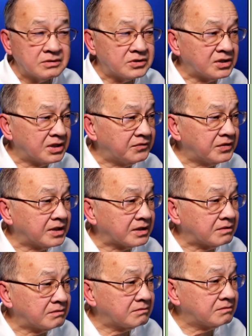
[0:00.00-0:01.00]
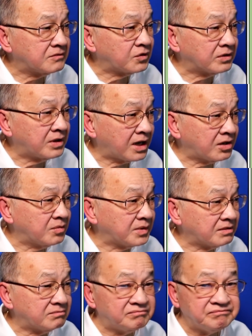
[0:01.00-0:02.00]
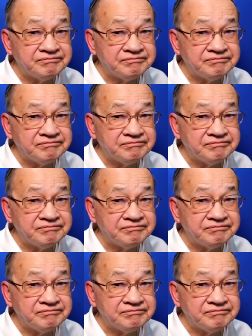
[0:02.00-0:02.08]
certificate or document.